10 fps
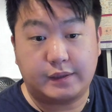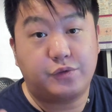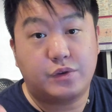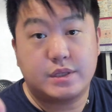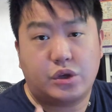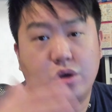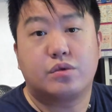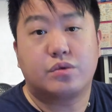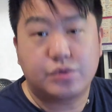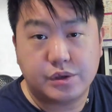difference is
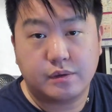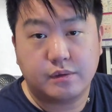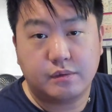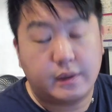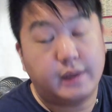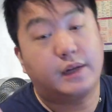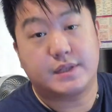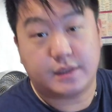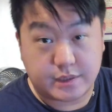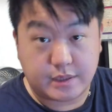huge, then
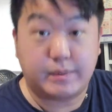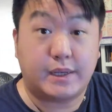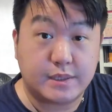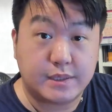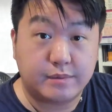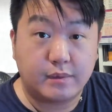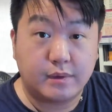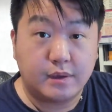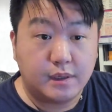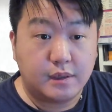obviously there's a bias.
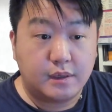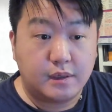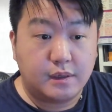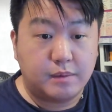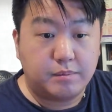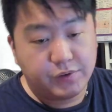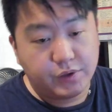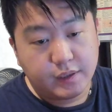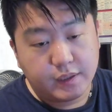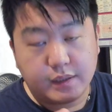But if
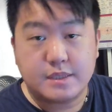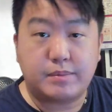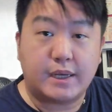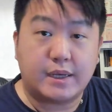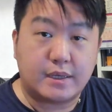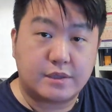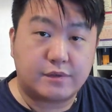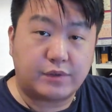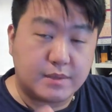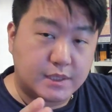you look at this bias
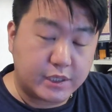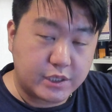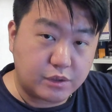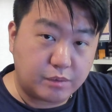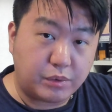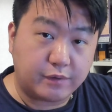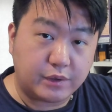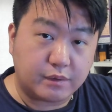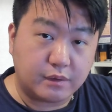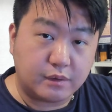from a statistical point of
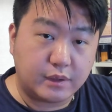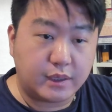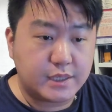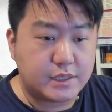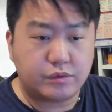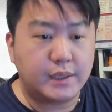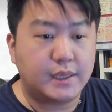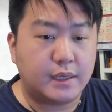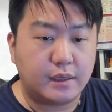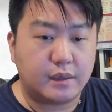view, there isn't
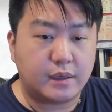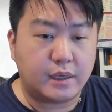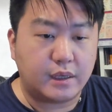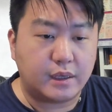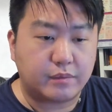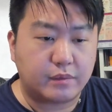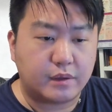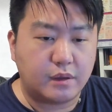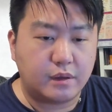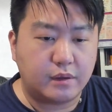really a
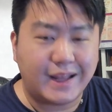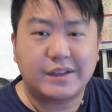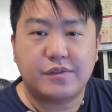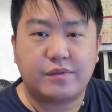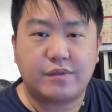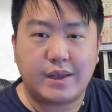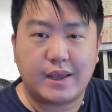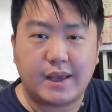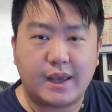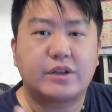negative
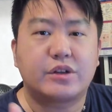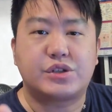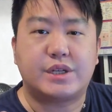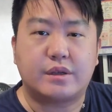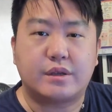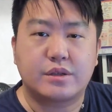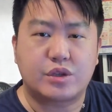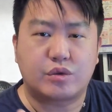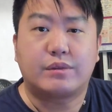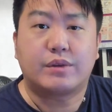energy
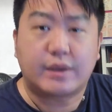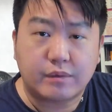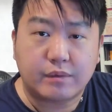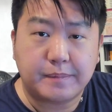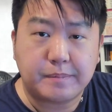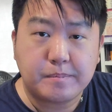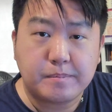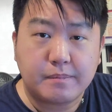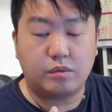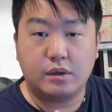surrounded, right?
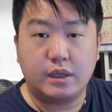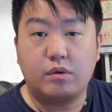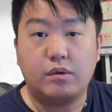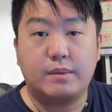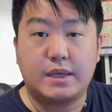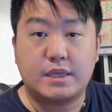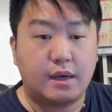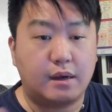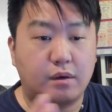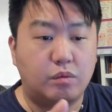It only means
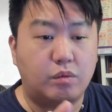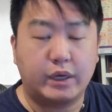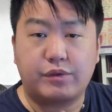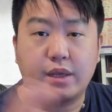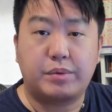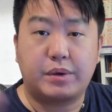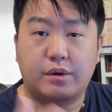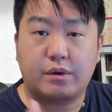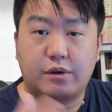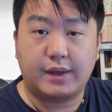that whatever
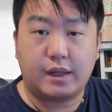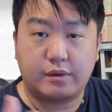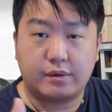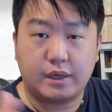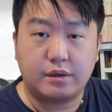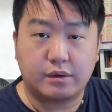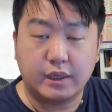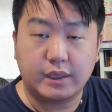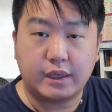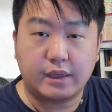empirical value that you're
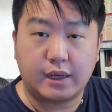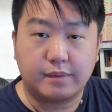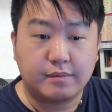looking at,